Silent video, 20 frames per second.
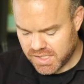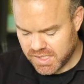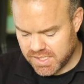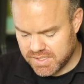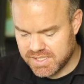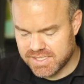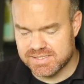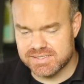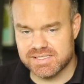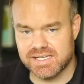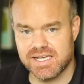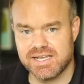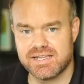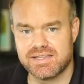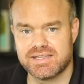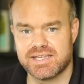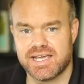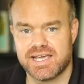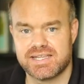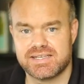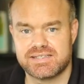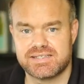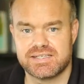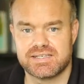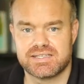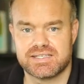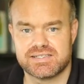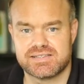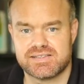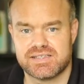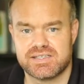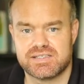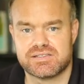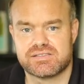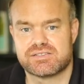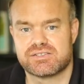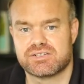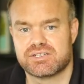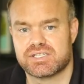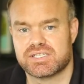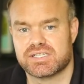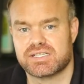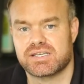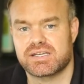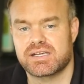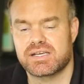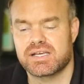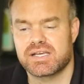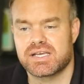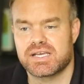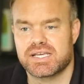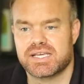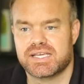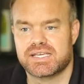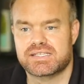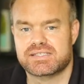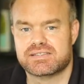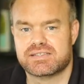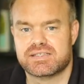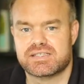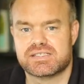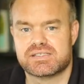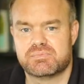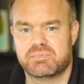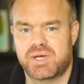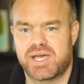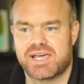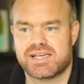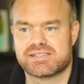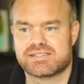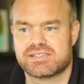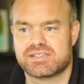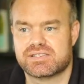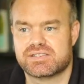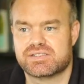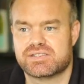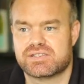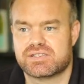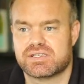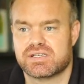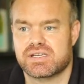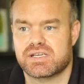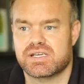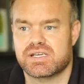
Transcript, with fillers: And that's kind of the idea that's inserted into this passage